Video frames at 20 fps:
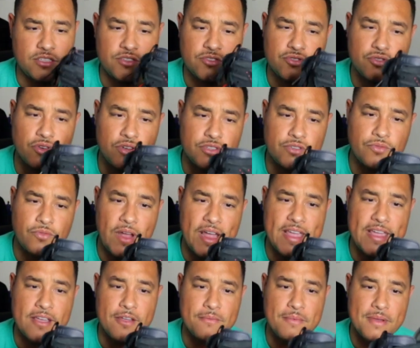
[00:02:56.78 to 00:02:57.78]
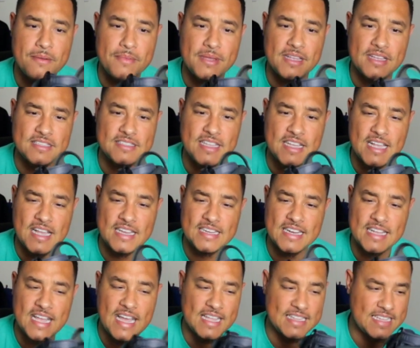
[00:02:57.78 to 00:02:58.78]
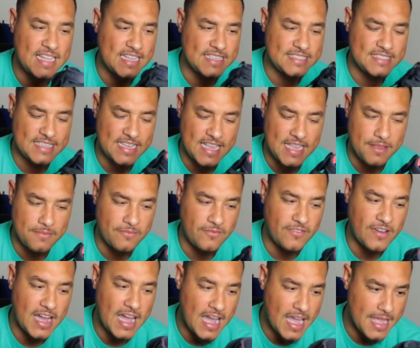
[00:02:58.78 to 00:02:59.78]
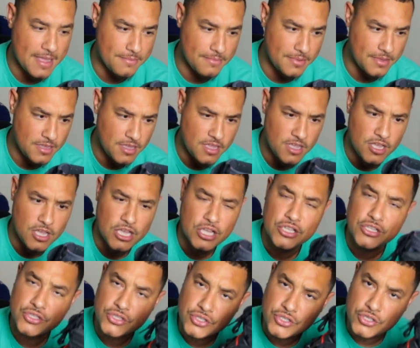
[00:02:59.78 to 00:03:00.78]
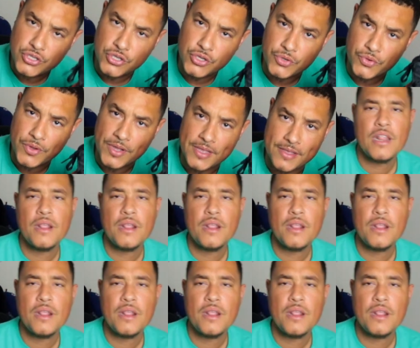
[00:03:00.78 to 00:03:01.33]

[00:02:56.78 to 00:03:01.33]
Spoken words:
joints right here, man, because they kind of got that same vibe to it.